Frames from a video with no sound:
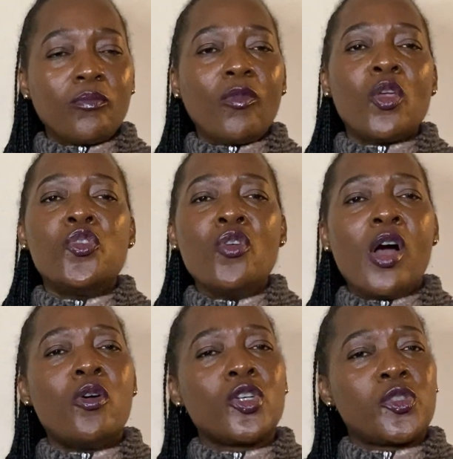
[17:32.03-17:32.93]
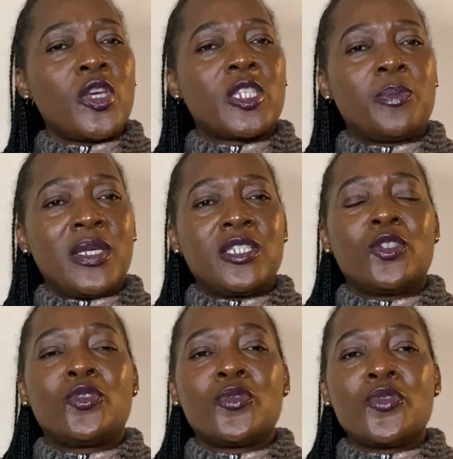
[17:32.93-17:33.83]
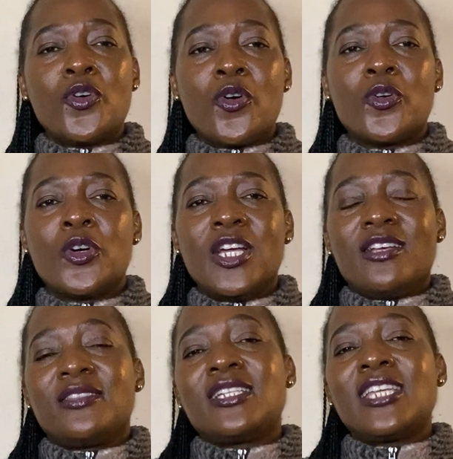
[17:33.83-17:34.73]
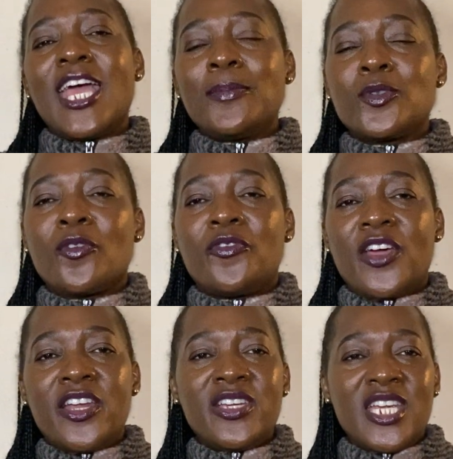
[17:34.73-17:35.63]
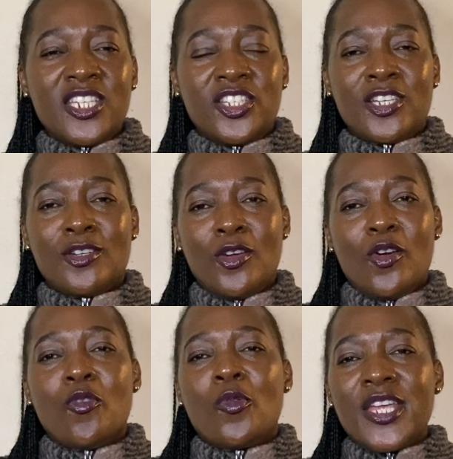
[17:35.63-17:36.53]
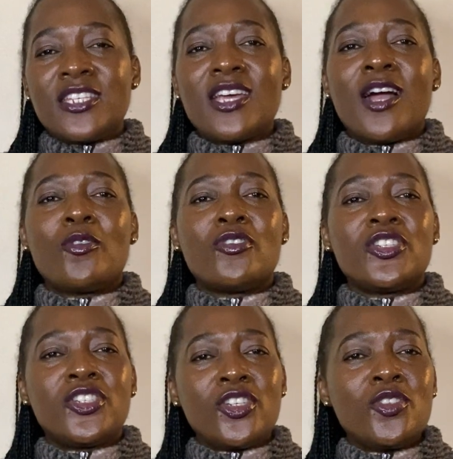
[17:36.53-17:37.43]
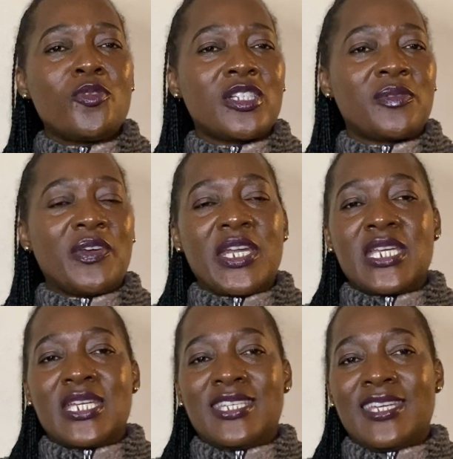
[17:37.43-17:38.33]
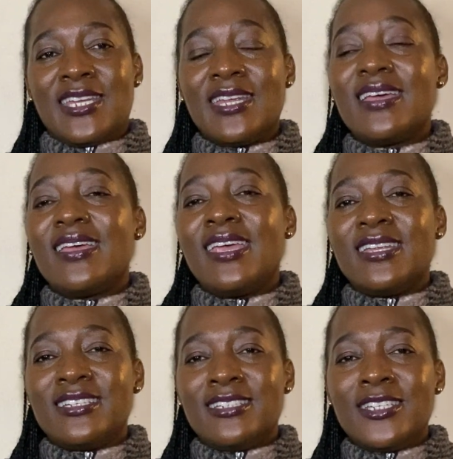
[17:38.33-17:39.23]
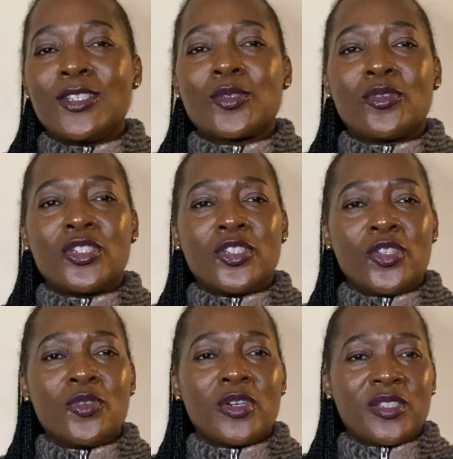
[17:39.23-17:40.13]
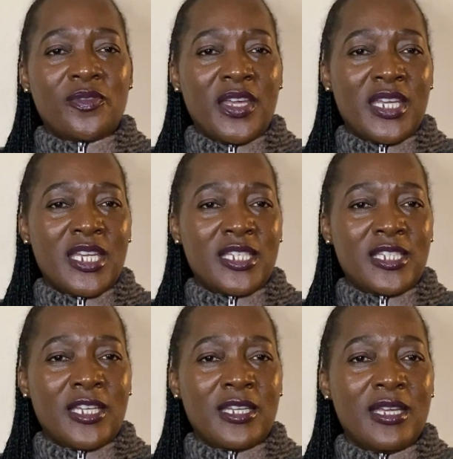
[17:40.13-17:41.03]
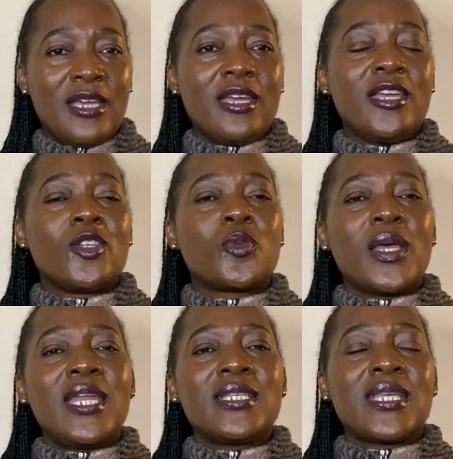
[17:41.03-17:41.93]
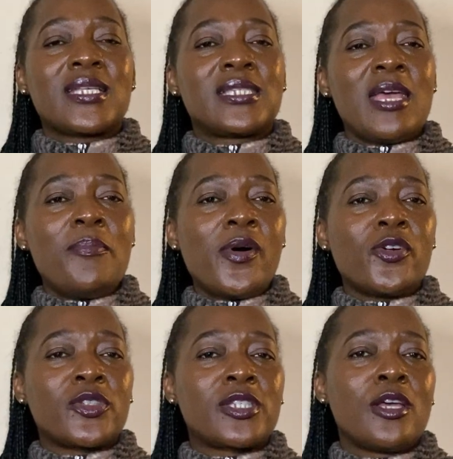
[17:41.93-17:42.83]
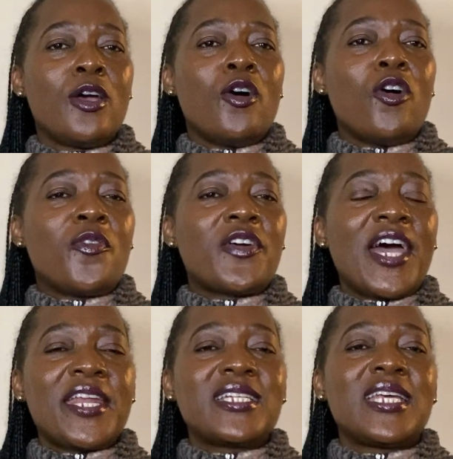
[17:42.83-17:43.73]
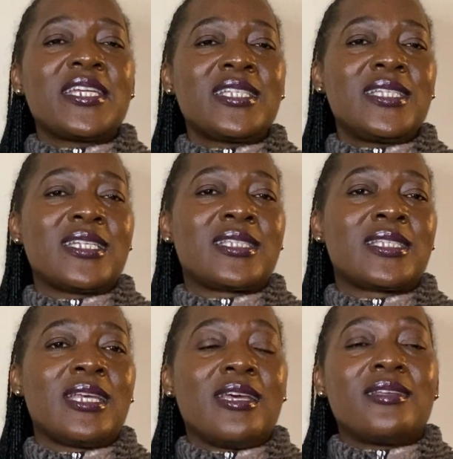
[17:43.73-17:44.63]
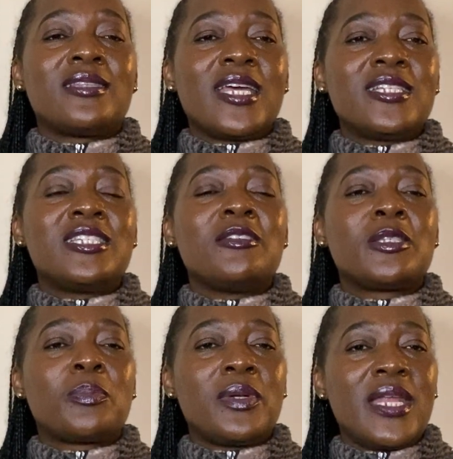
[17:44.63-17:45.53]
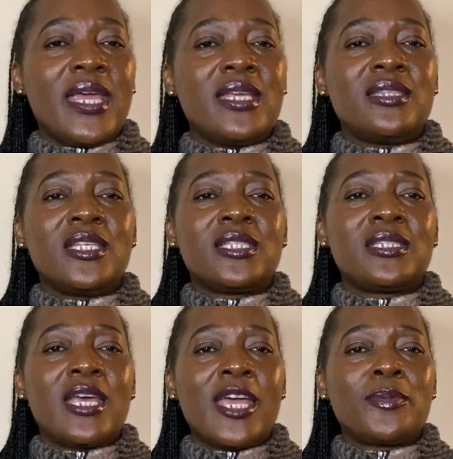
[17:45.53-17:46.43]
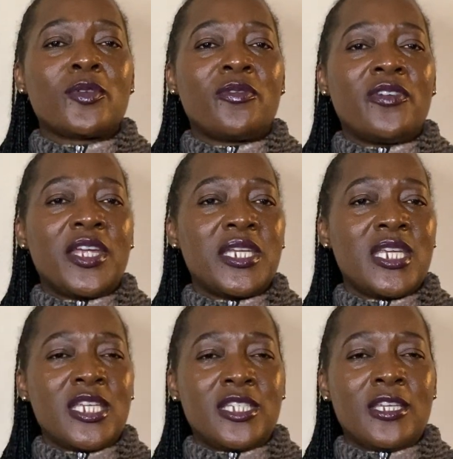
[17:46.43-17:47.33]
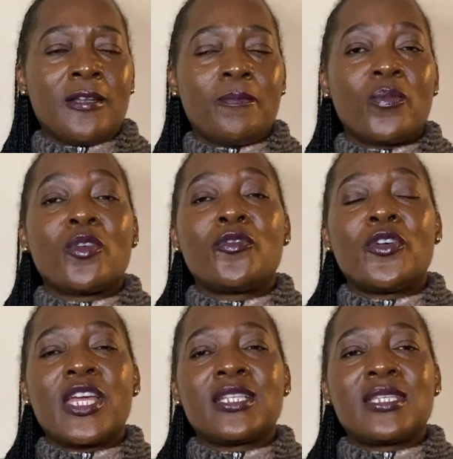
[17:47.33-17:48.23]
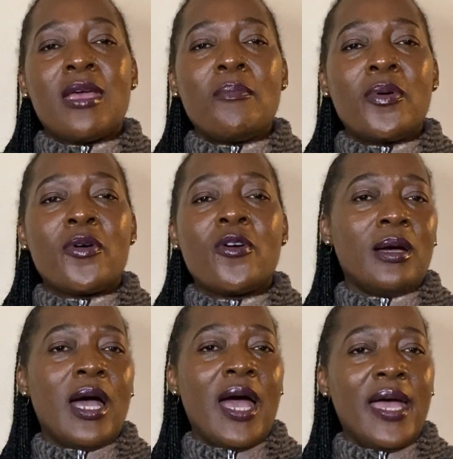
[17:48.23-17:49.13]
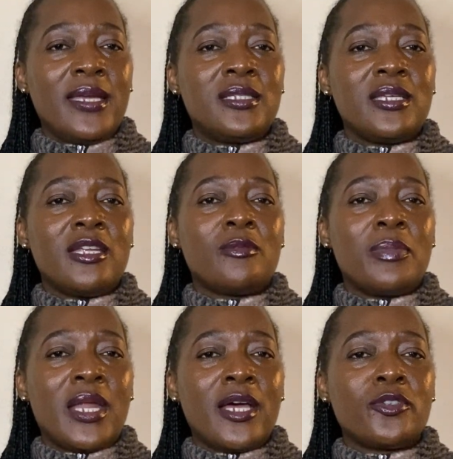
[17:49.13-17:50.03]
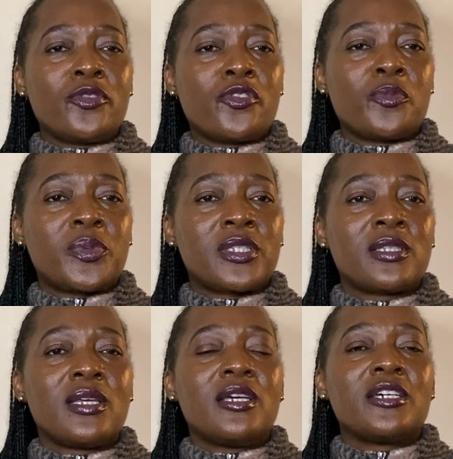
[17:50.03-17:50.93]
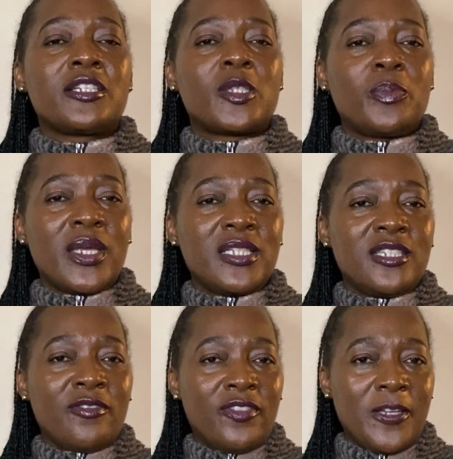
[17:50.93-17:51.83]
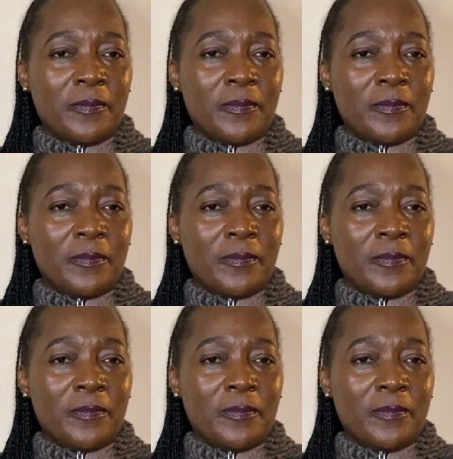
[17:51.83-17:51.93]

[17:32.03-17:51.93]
You are also expected to know the types of variation, which are continuous variation and discontinuous variation, as well as examples of characteristics that display these types of variation, for example, height and blood groups, respectively.